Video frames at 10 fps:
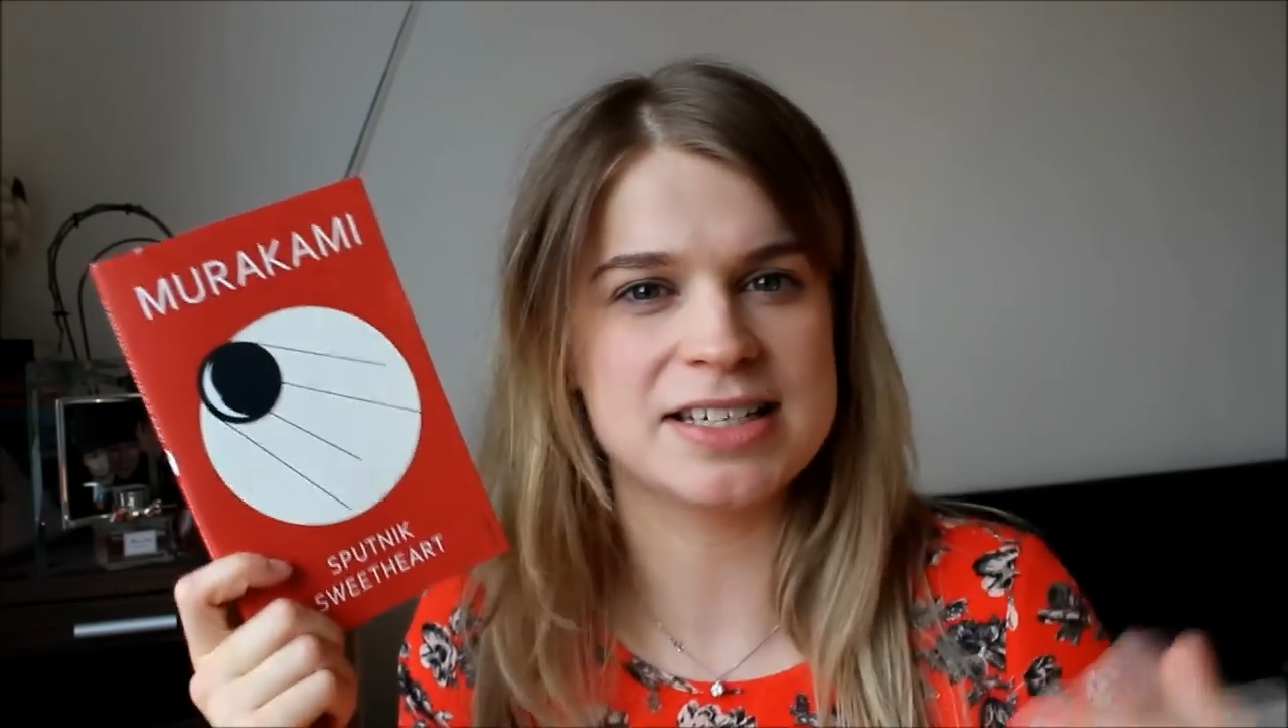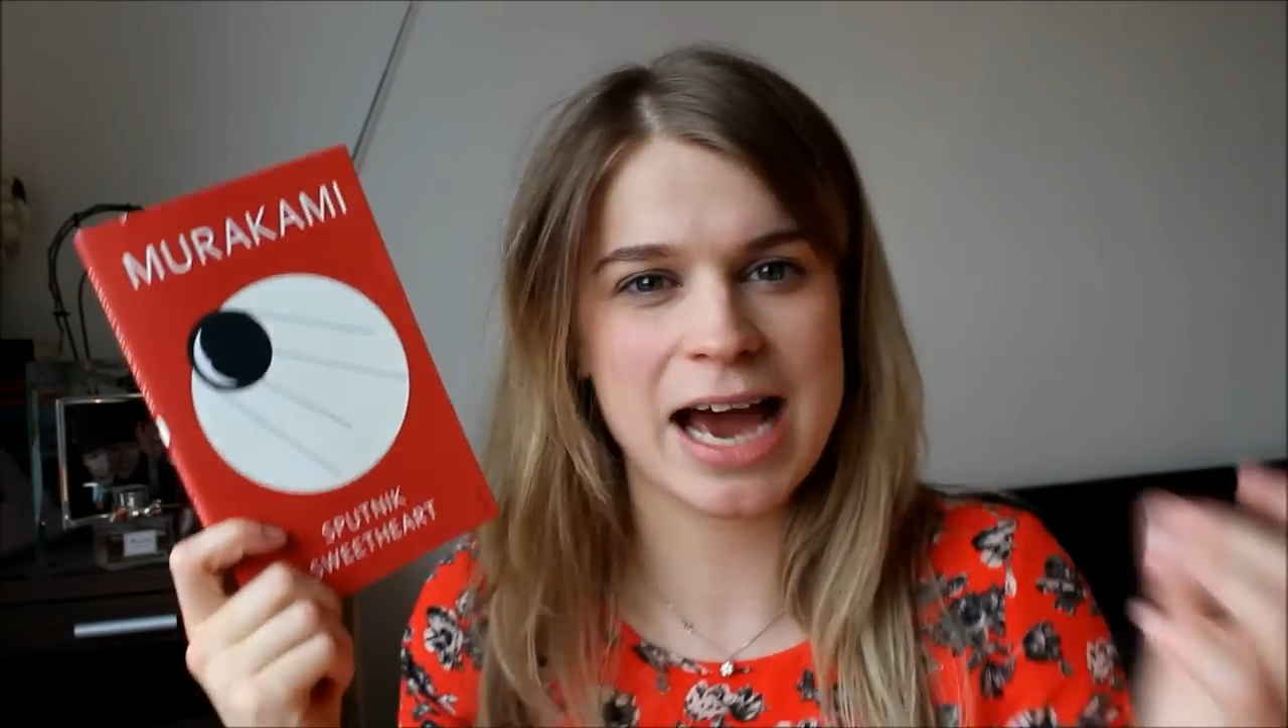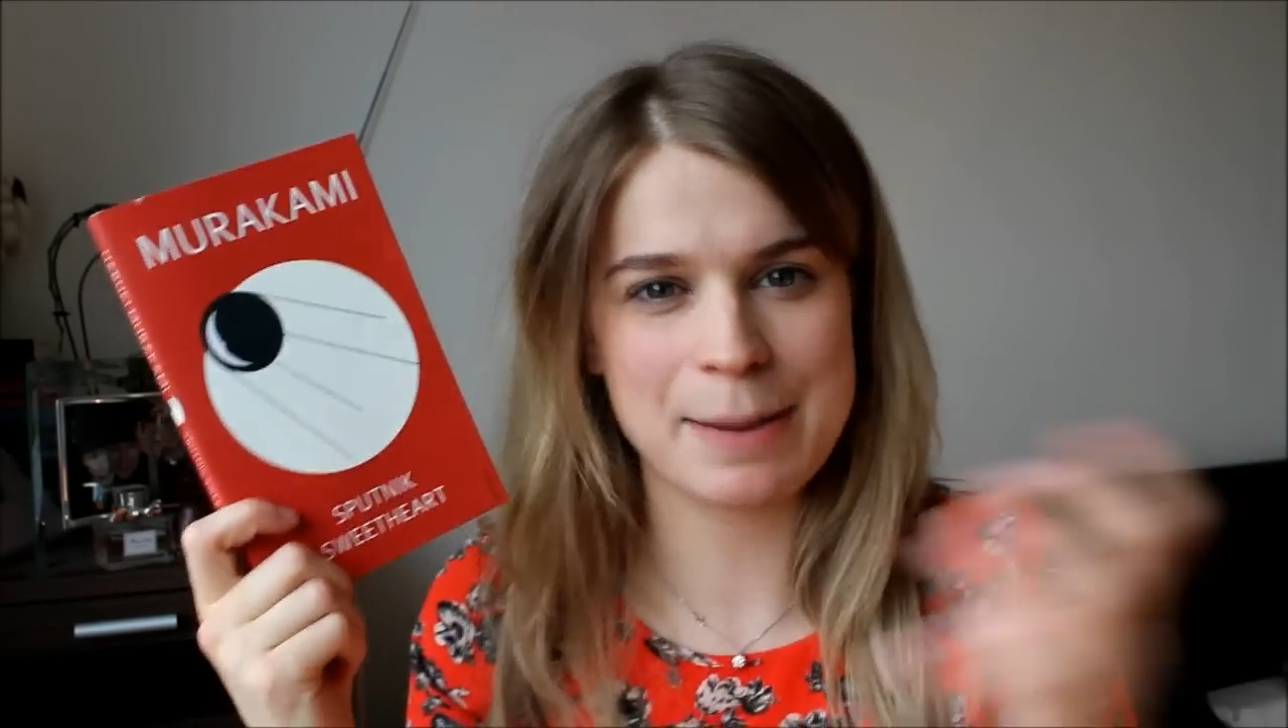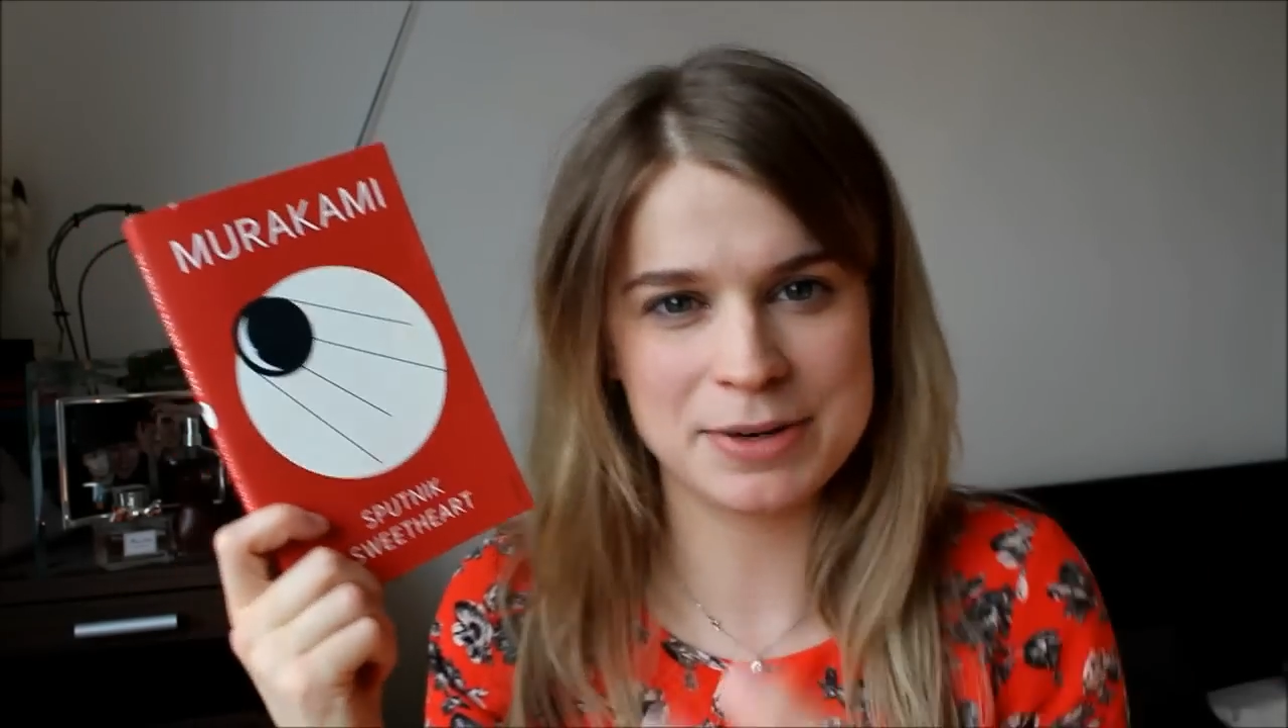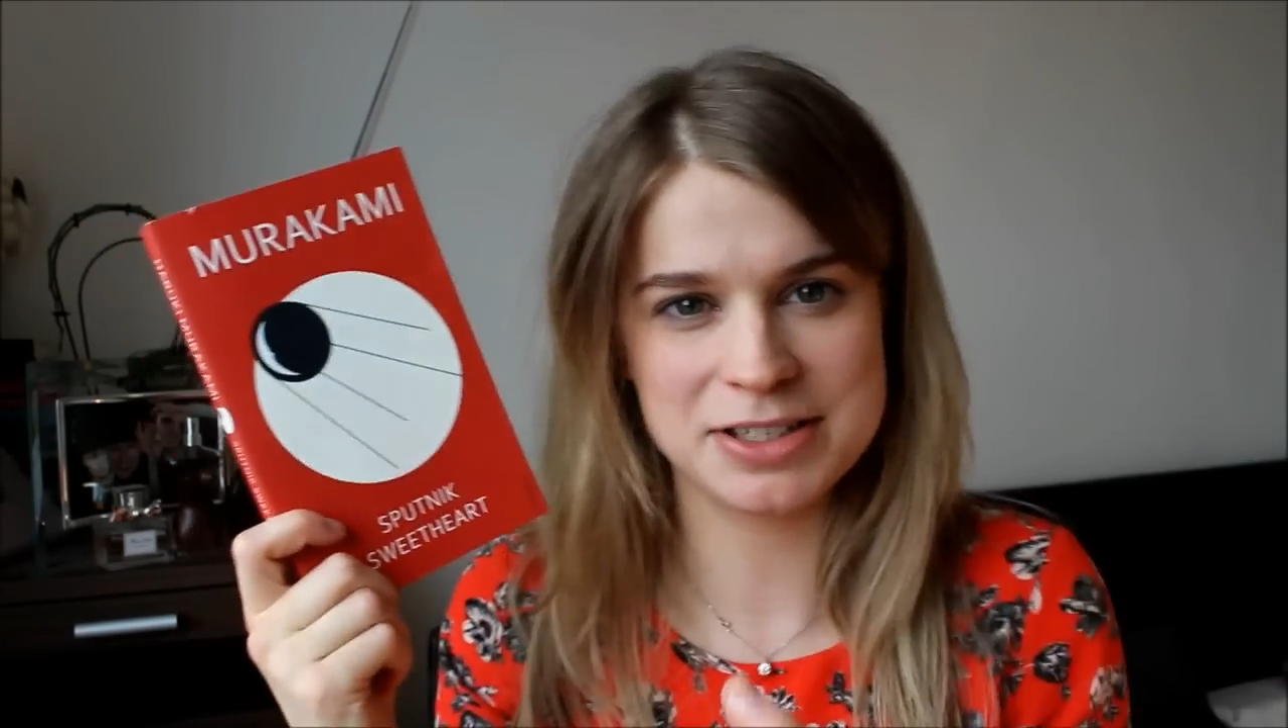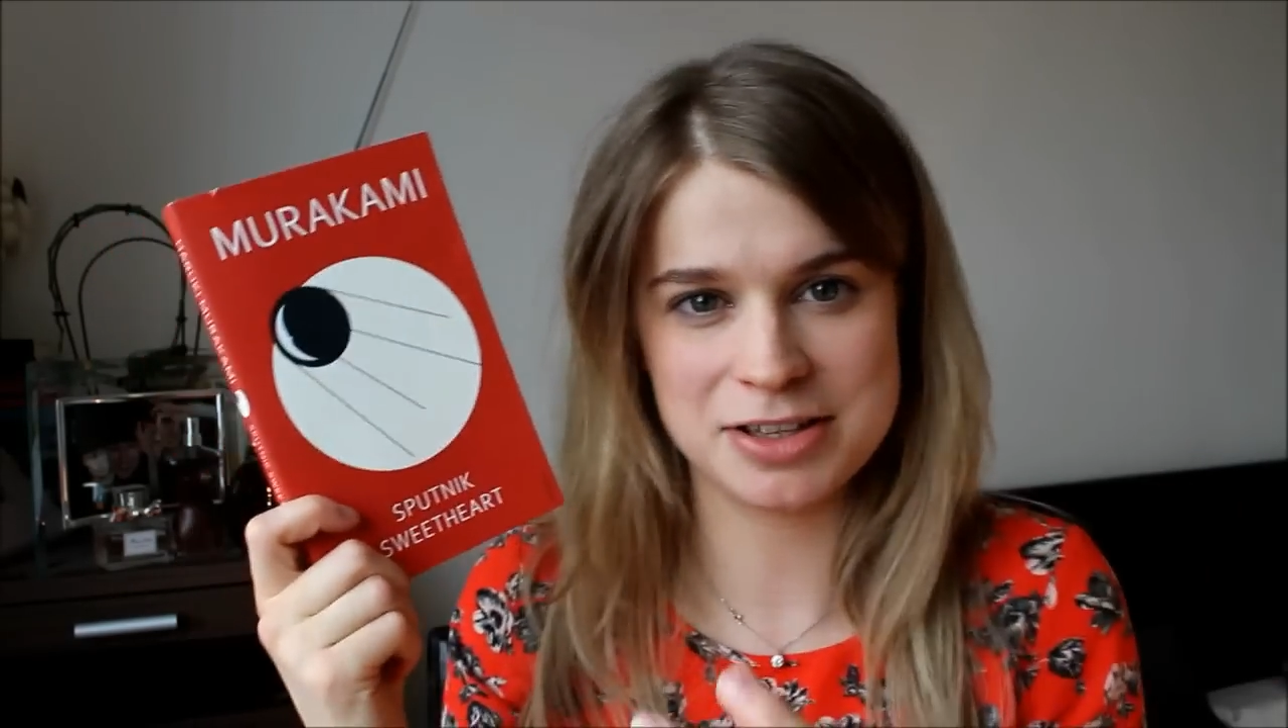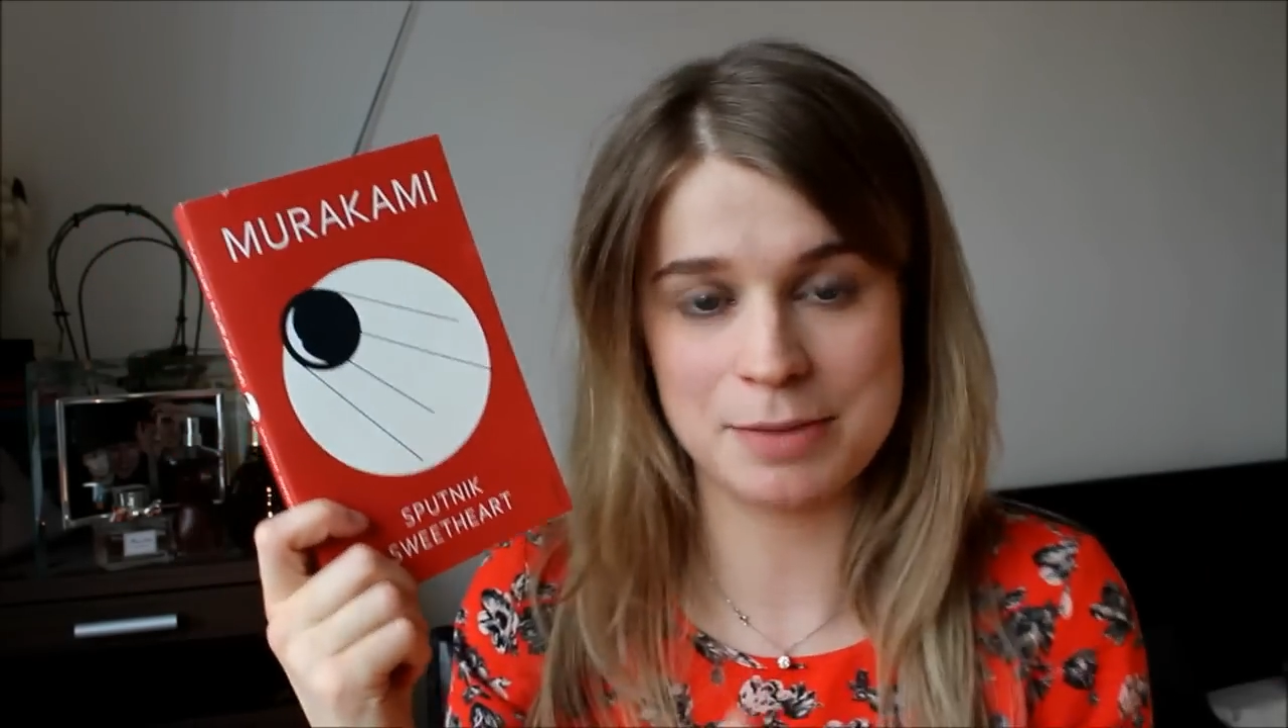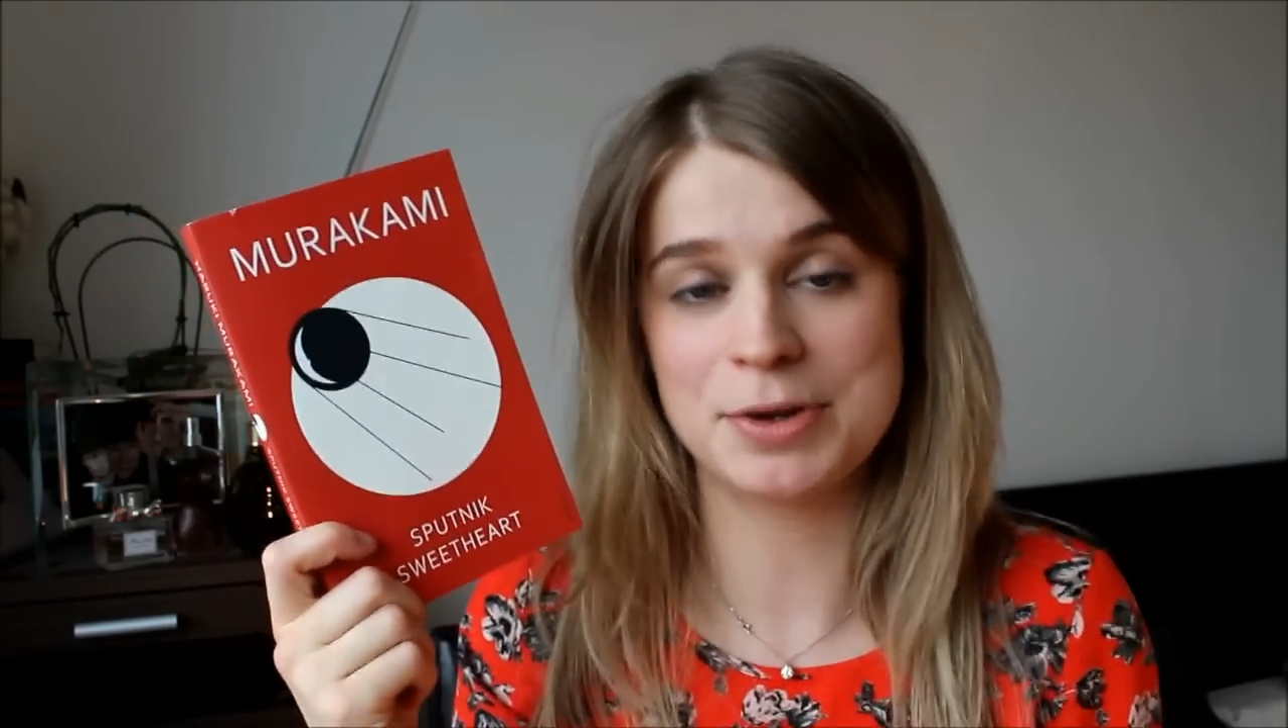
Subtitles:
happened to them,